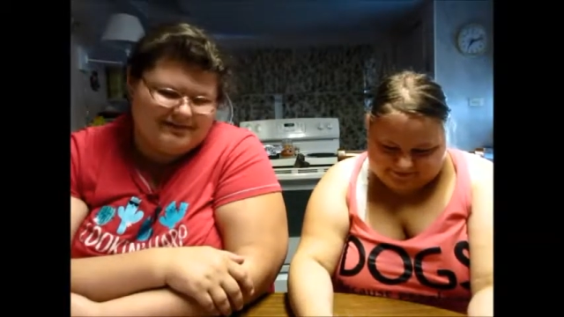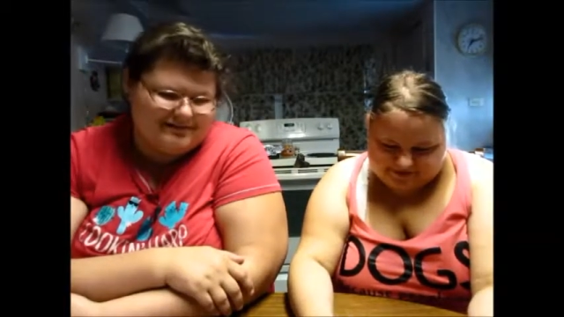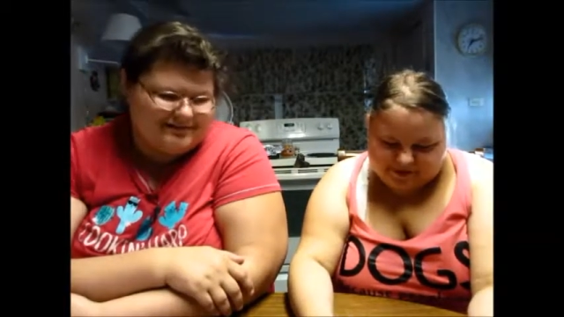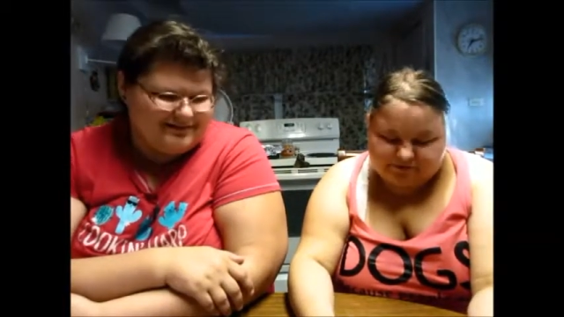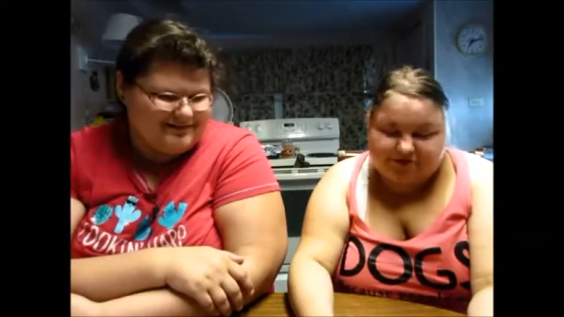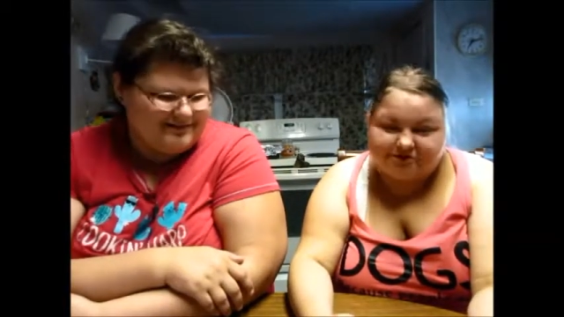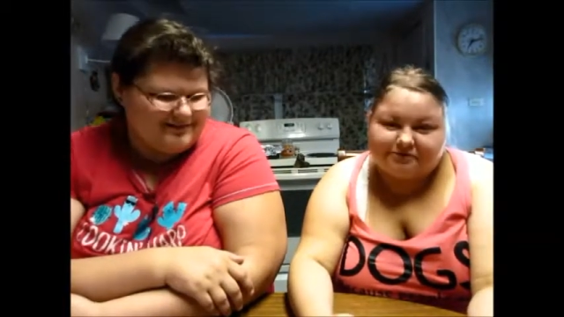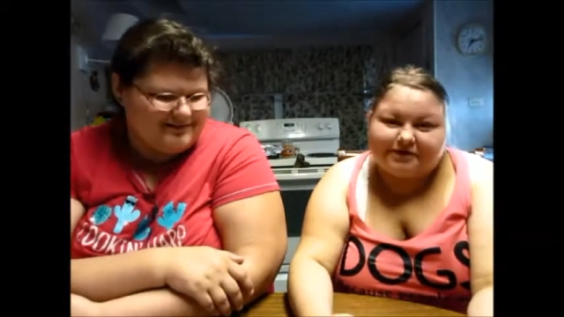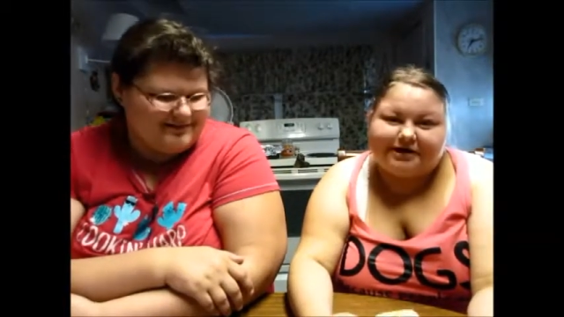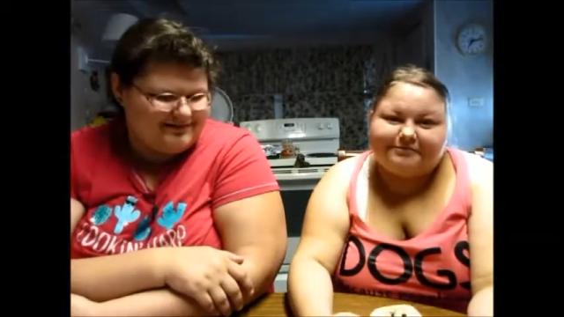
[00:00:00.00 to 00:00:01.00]
Speaker 1: I wanted the
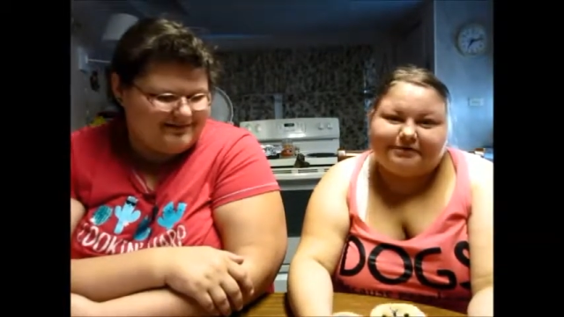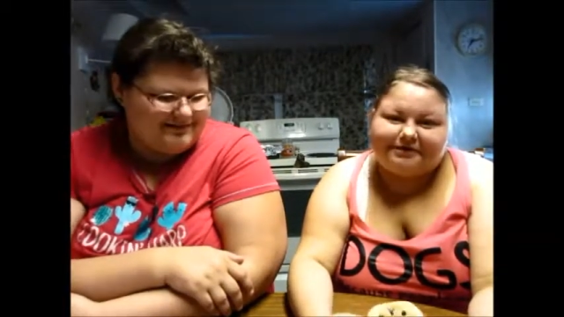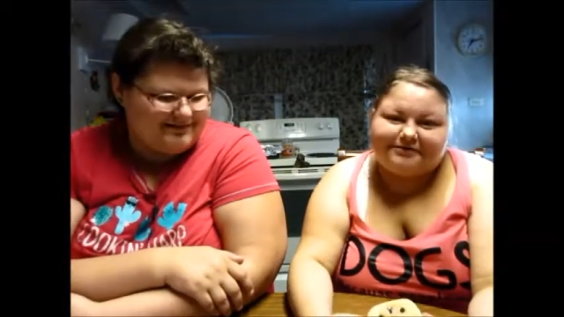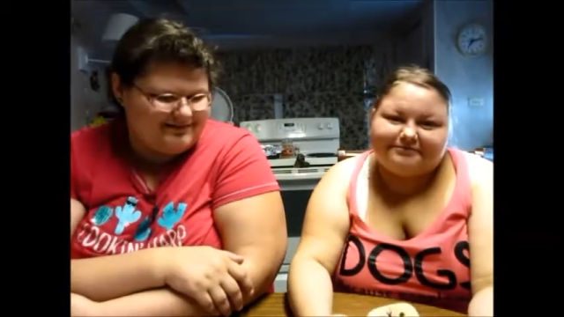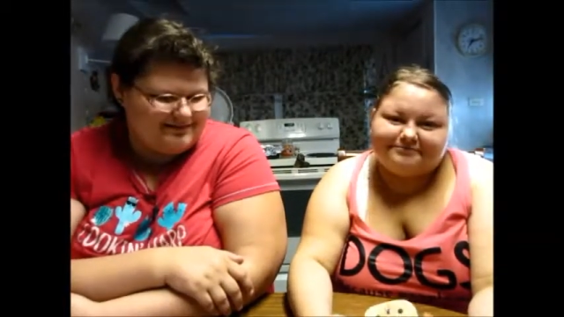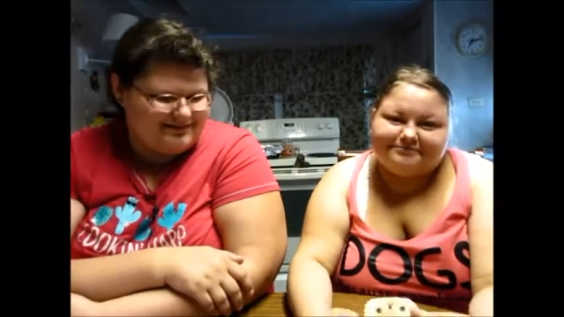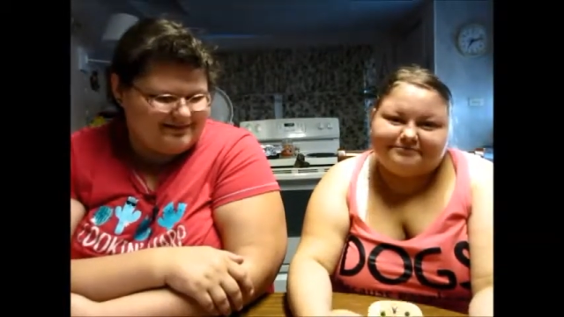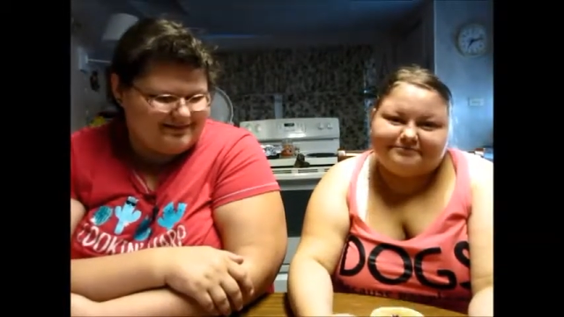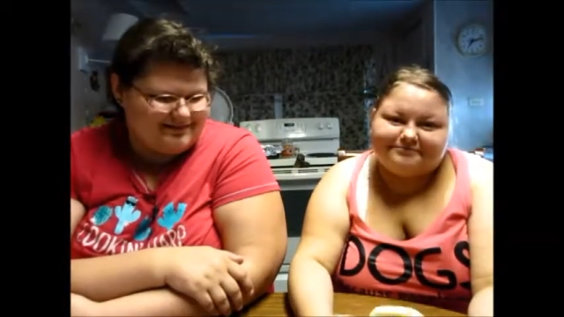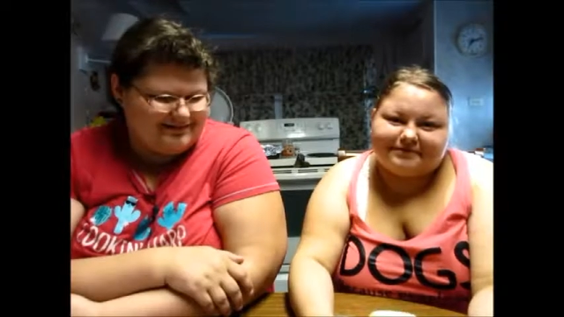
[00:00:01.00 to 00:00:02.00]
one I bought.
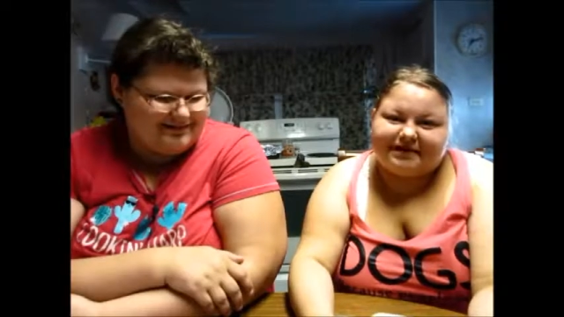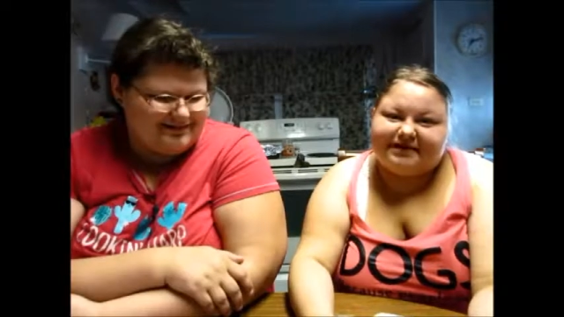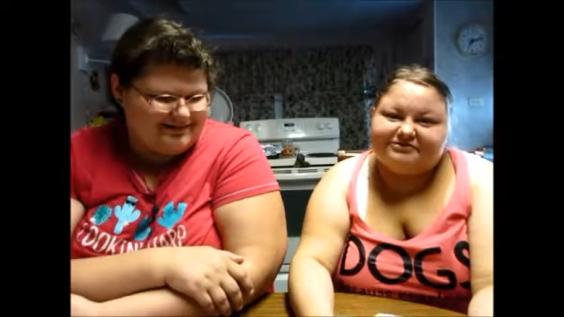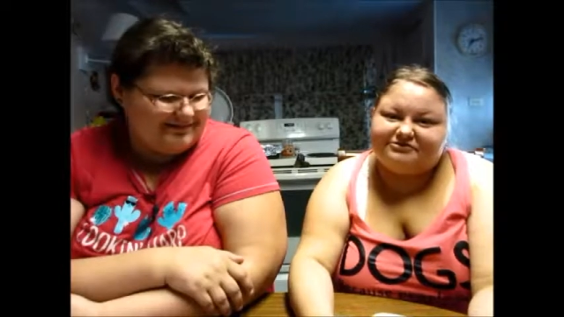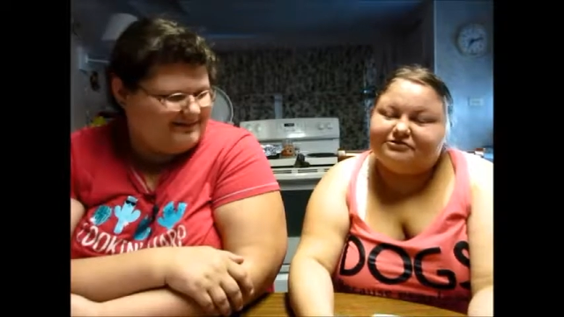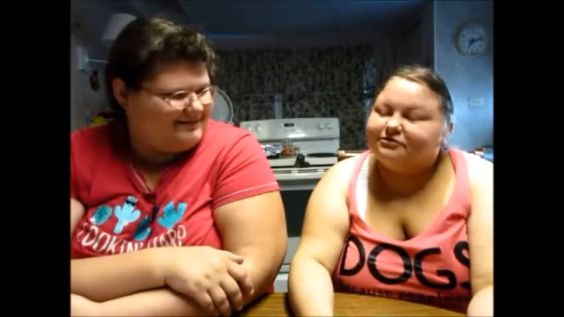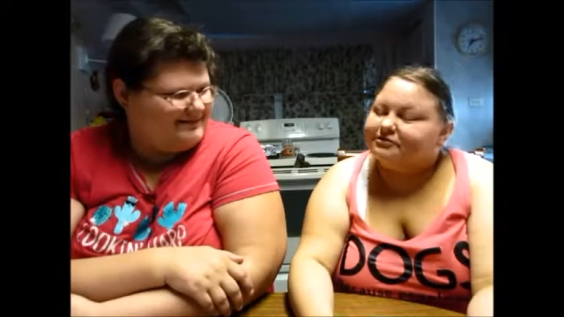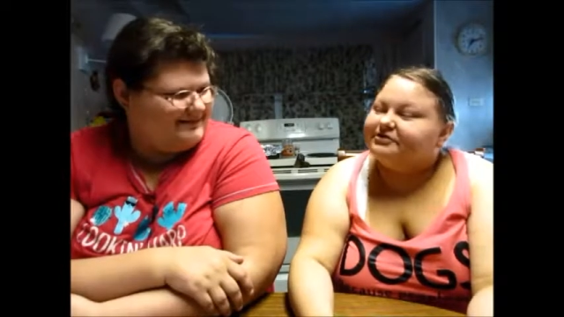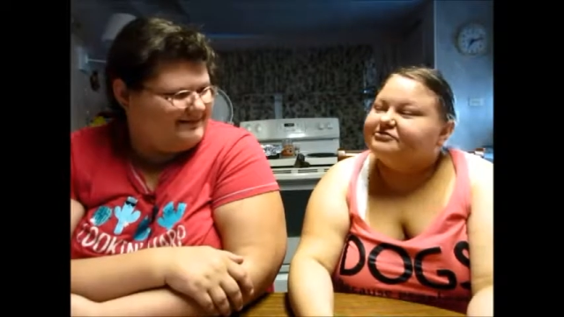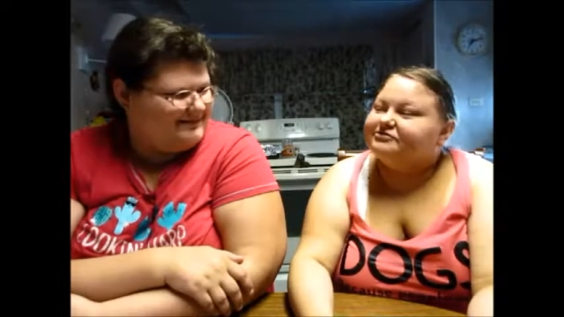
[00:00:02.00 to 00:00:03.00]
I asked you to
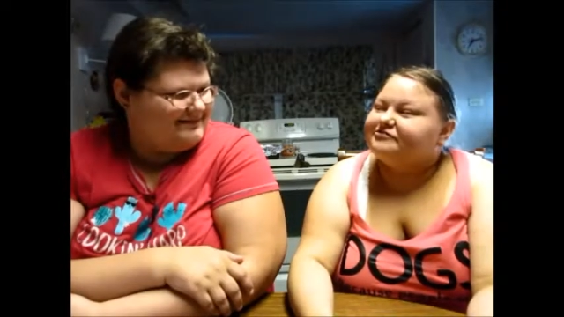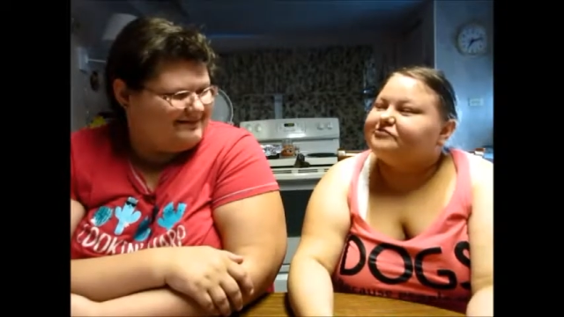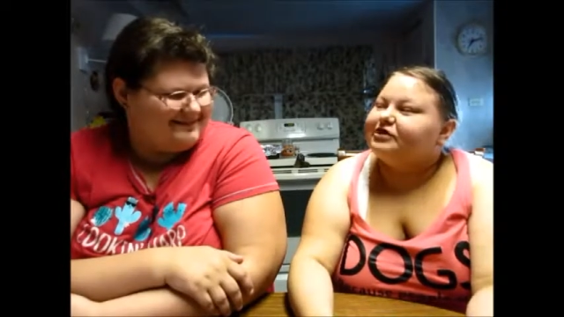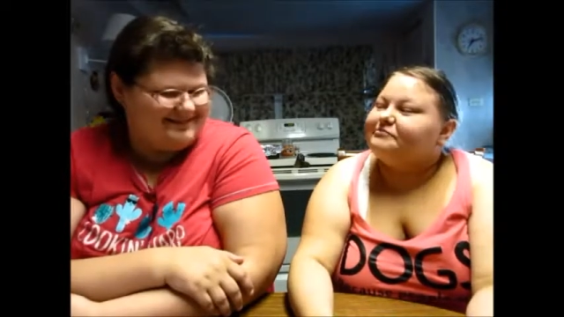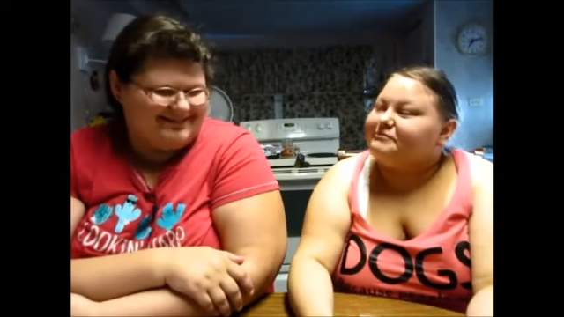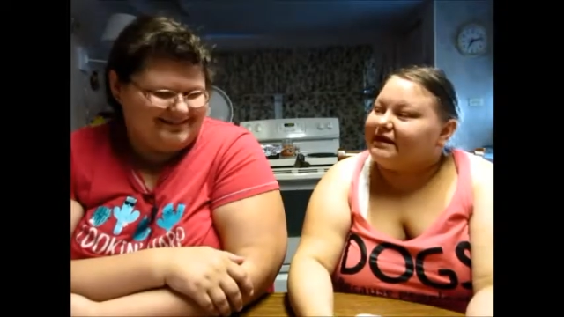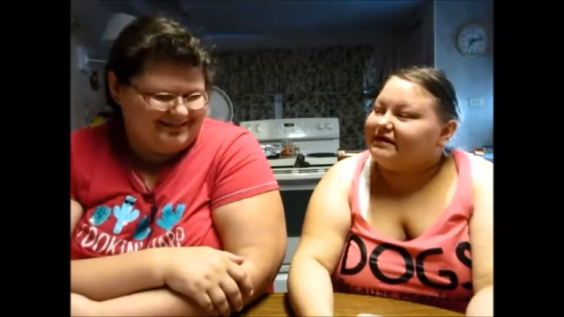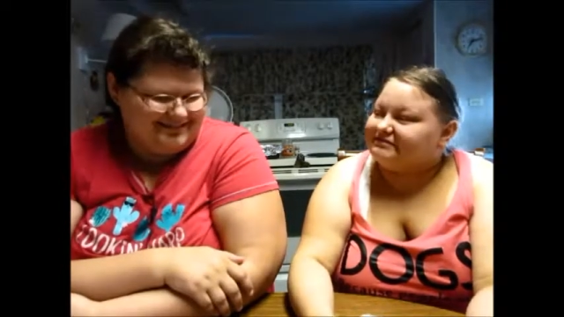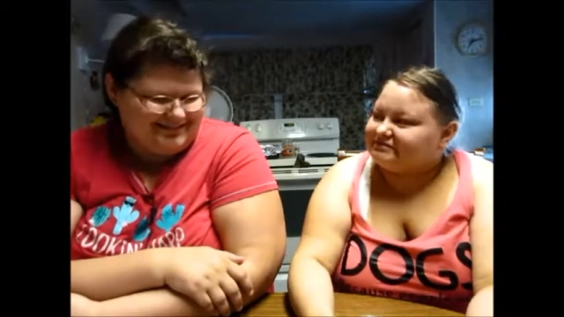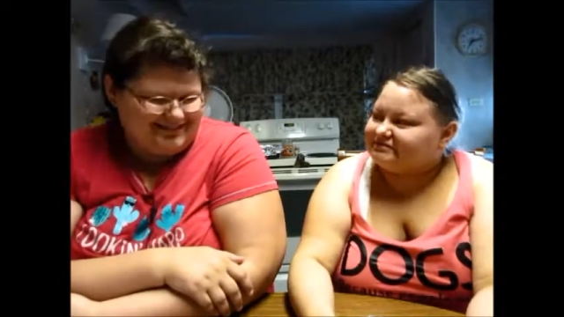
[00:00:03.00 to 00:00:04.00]
hold on to it for a
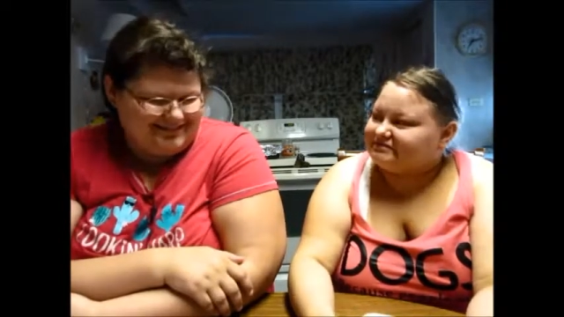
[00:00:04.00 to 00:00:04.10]
minute.